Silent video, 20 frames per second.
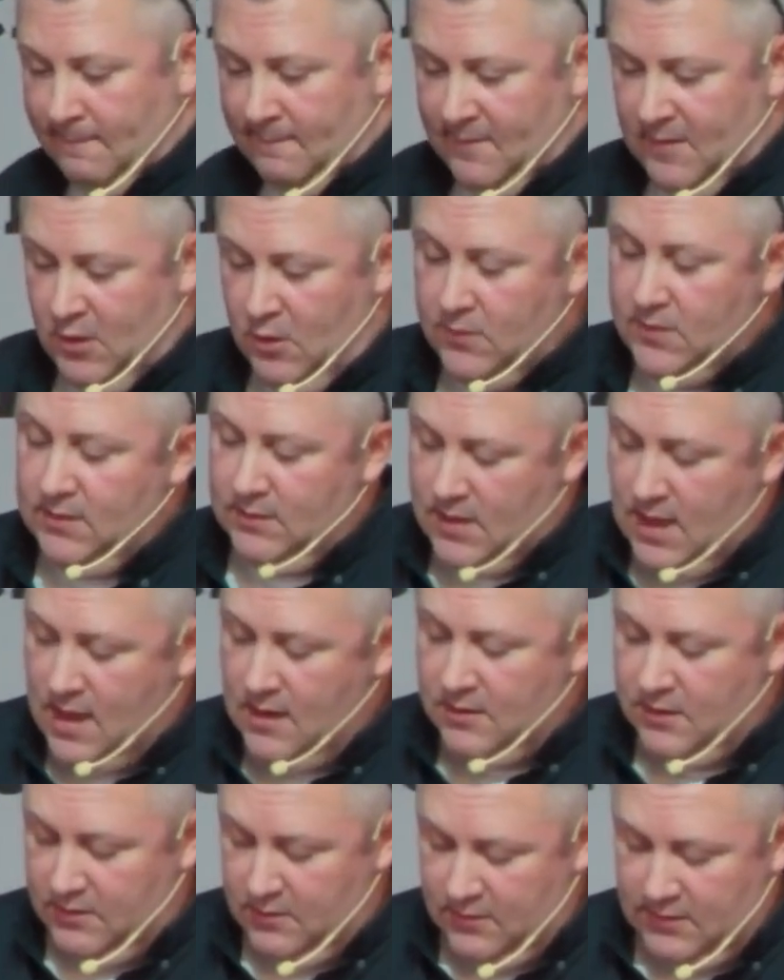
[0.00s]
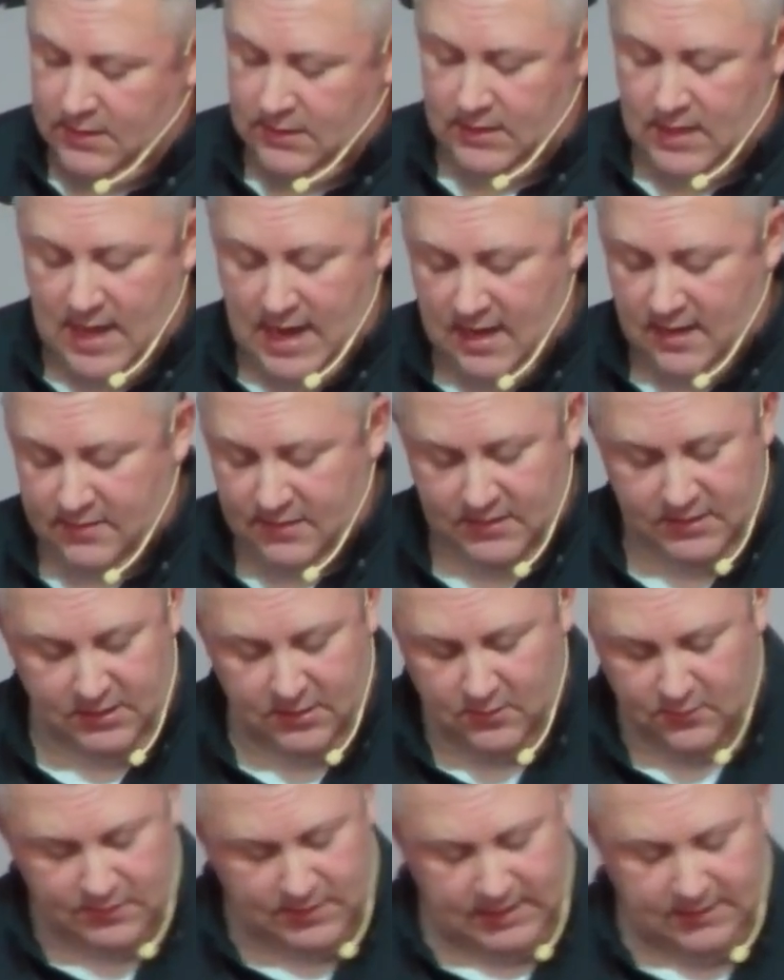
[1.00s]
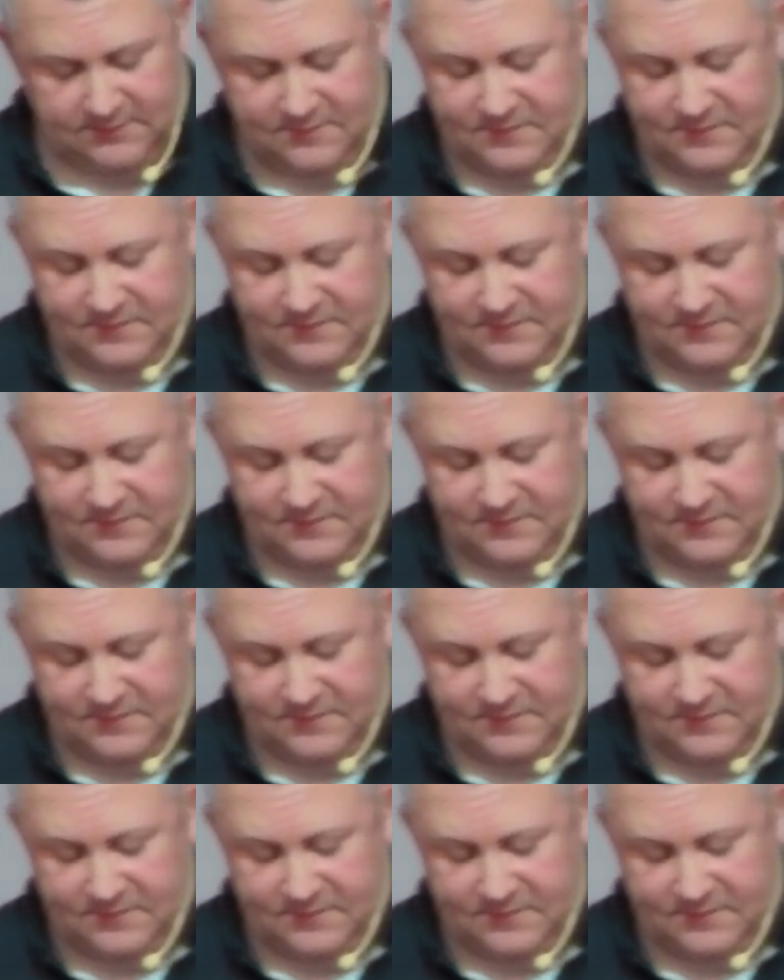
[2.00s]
You can conquer your Goliath, and you don't need